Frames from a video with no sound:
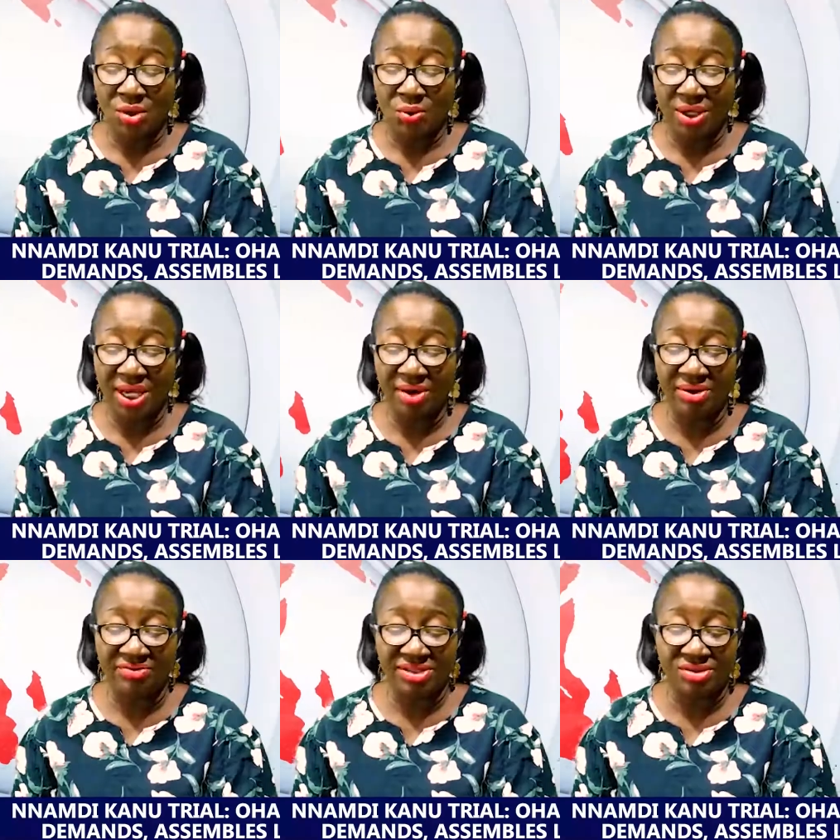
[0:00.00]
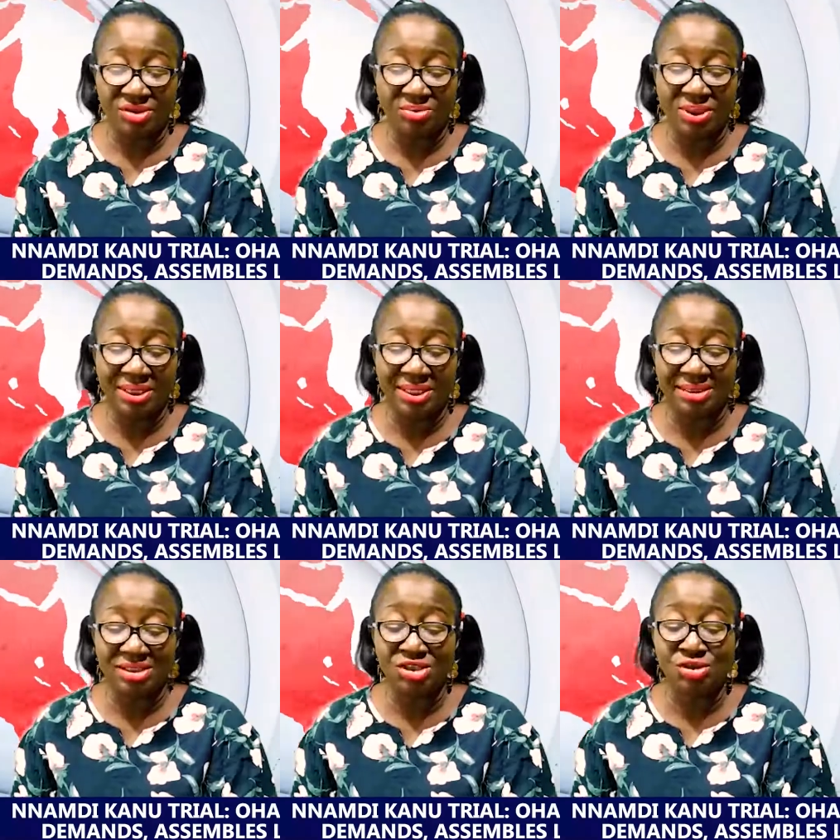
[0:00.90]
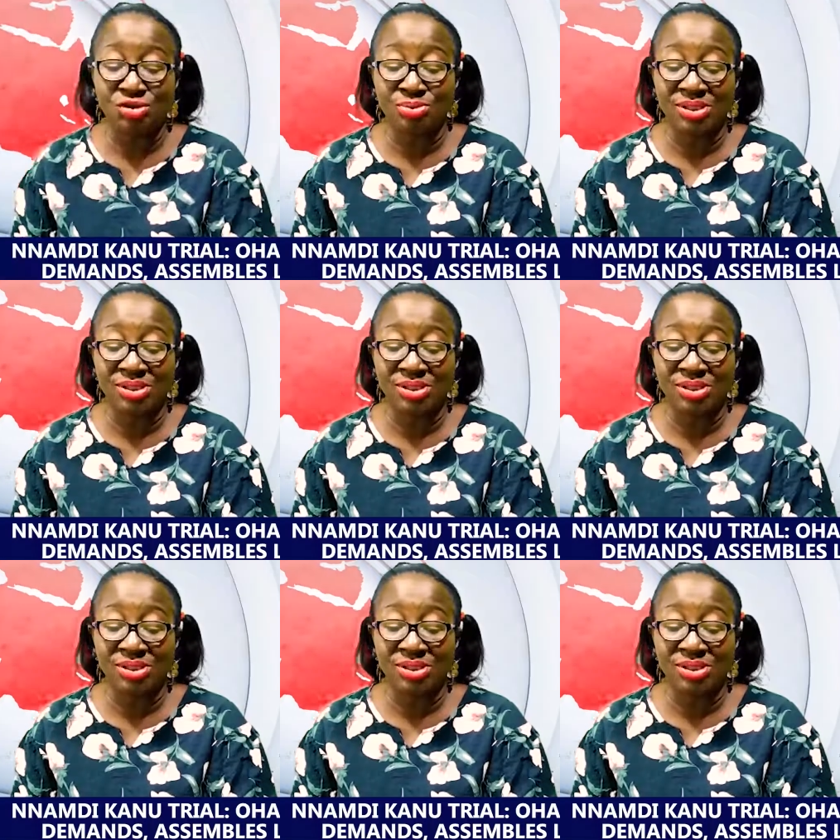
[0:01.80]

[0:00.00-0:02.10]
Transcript: we, however, submit that he should